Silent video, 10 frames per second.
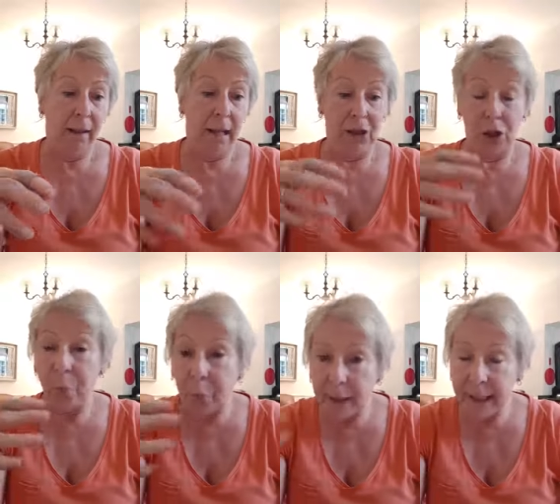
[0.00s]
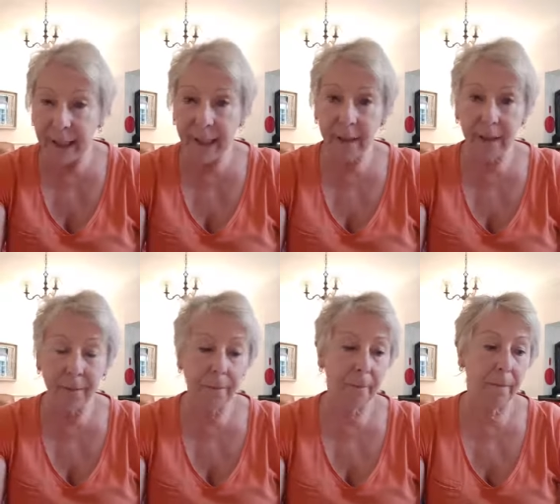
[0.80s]
it's completed.
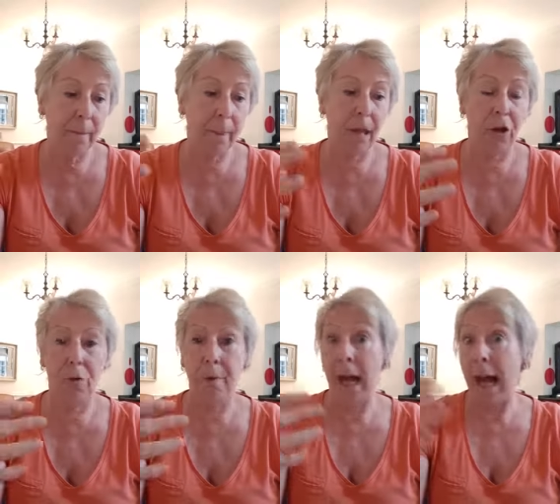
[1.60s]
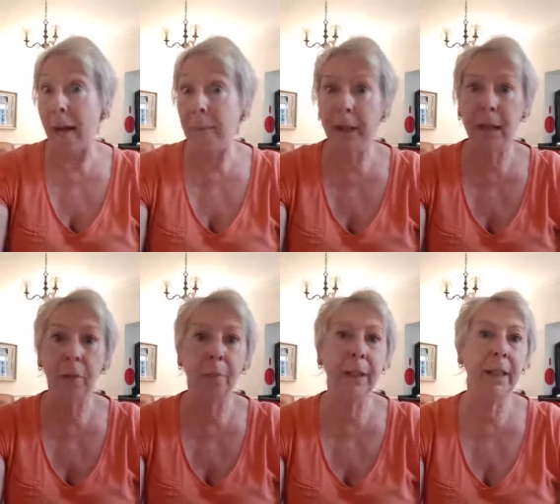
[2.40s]
It could be happily
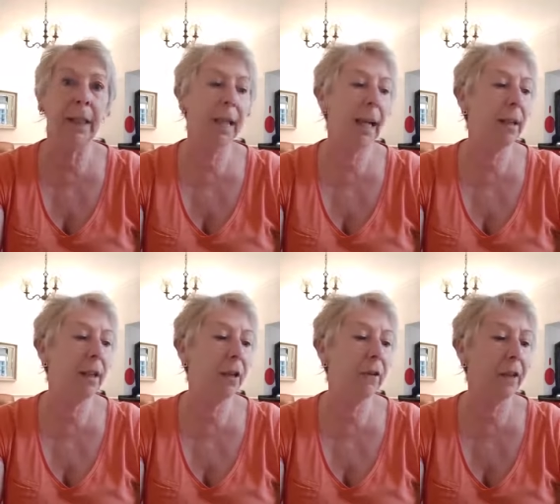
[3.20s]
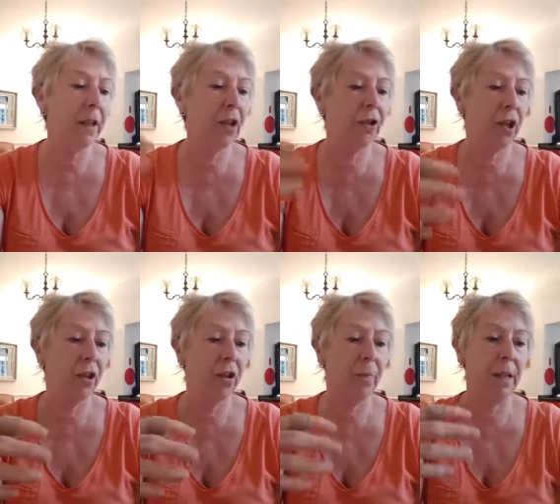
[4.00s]
completed, ended, or finished.
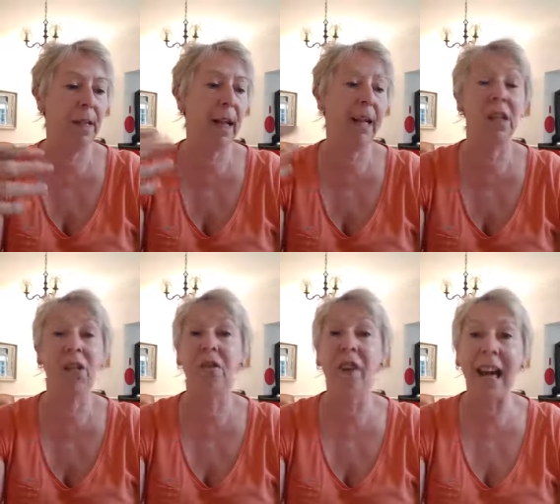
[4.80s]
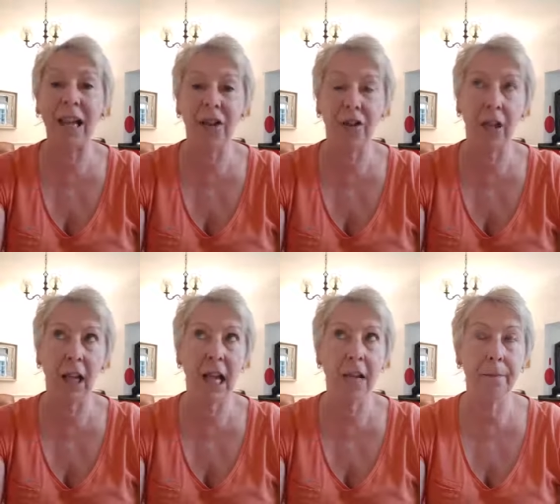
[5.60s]
It could be
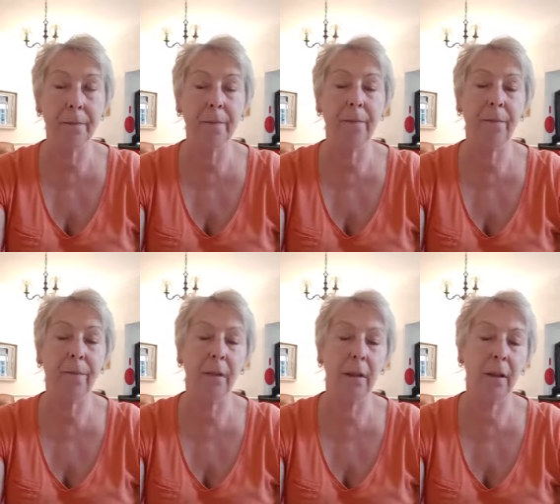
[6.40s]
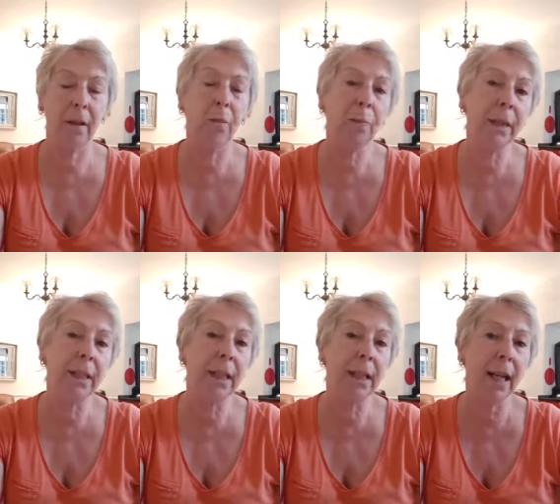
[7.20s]
satisfactorily
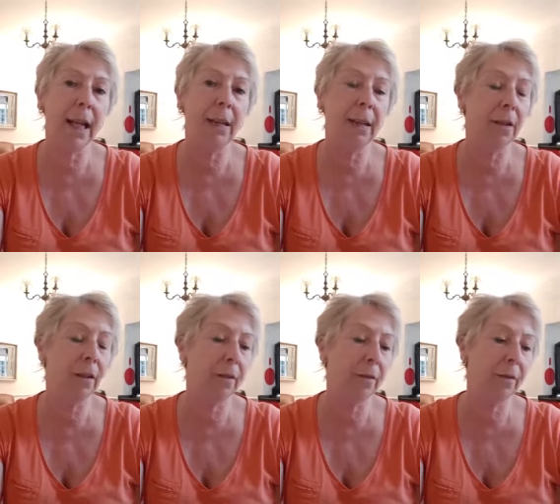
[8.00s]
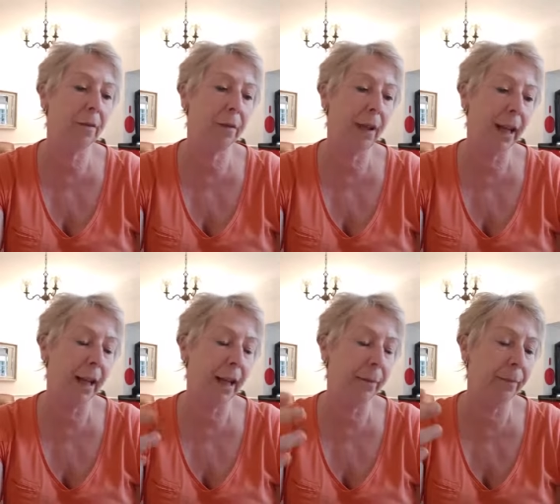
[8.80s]
completed, ended, or
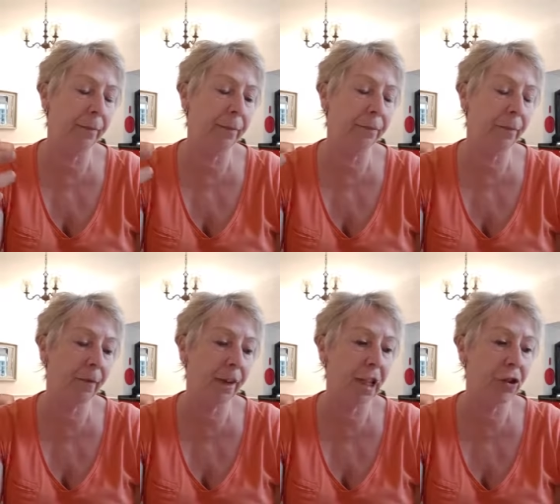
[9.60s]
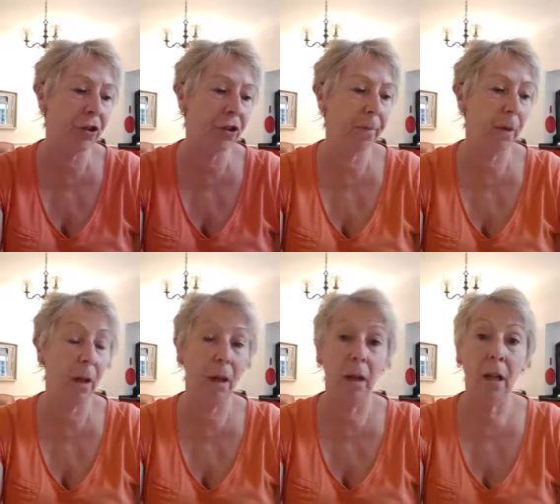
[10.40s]
um, finished.
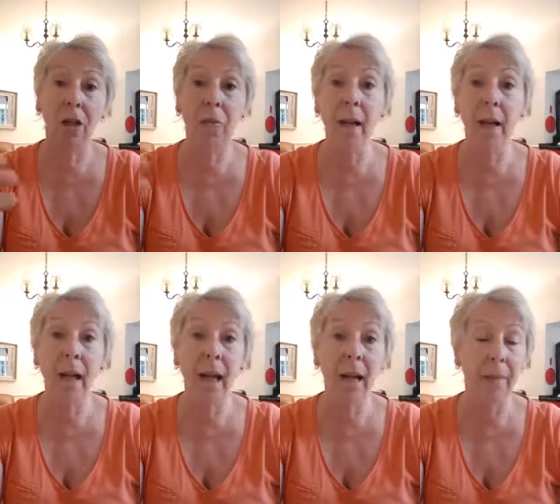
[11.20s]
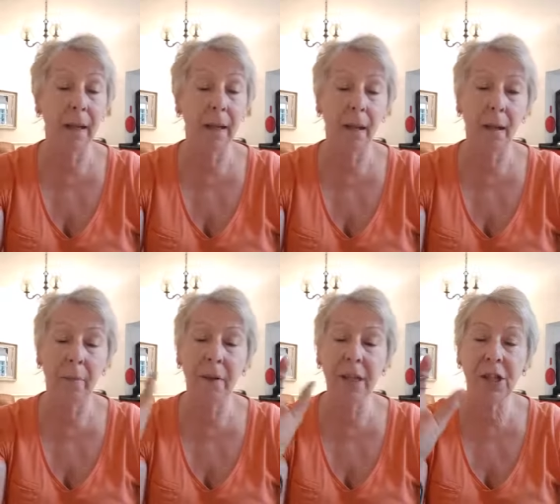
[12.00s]
It could be unhappy,
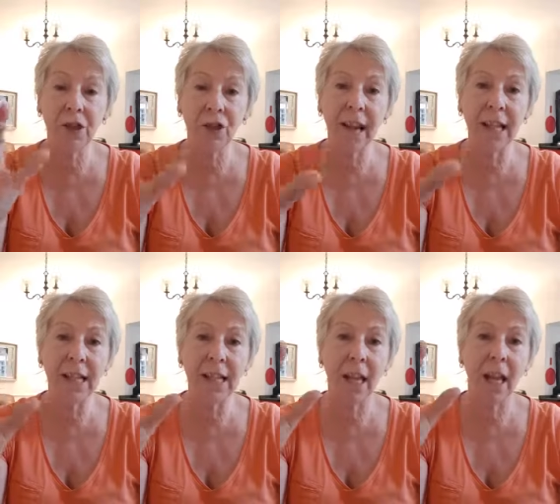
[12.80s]
but the stress